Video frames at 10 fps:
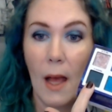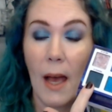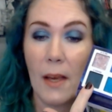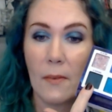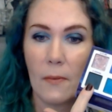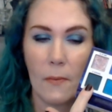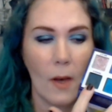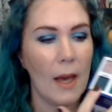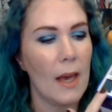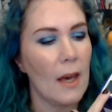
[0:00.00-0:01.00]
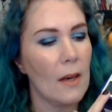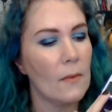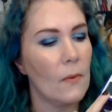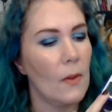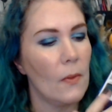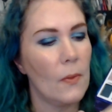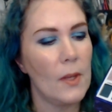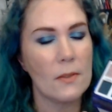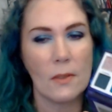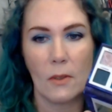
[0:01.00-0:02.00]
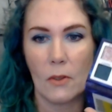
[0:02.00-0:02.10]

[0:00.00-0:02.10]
I, I have this